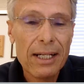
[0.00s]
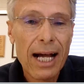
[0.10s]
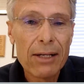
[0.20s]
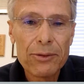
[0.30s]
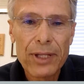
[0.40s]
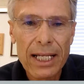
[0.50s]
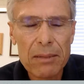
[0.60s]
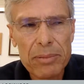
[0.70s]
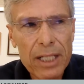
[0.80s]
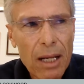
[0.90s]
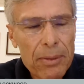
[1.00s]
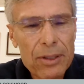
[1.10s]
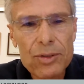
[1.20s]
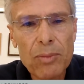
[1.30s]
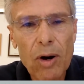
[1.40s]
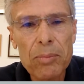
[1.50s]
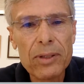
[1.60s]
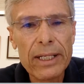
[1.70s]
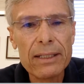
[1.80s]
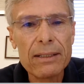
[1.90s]
I don't think I'd been up in a small
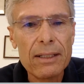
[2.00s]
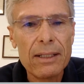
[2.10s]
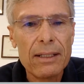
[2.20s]
plane